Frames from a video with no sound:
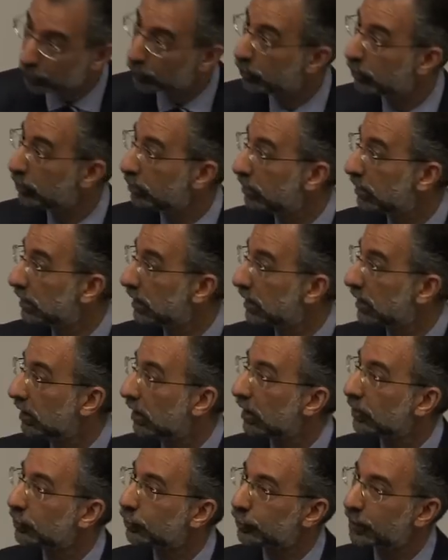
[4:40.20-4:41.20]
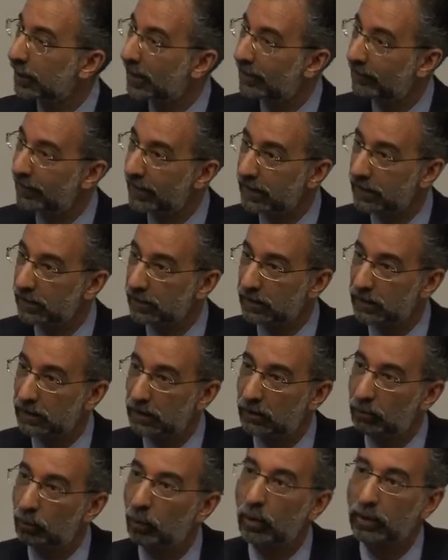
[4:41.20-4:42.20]
two are sharing
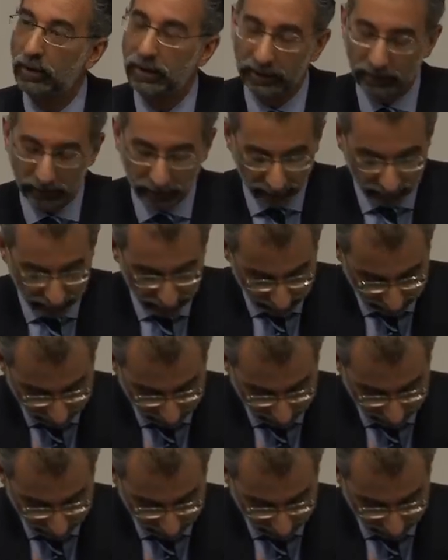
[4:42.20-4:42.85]
what little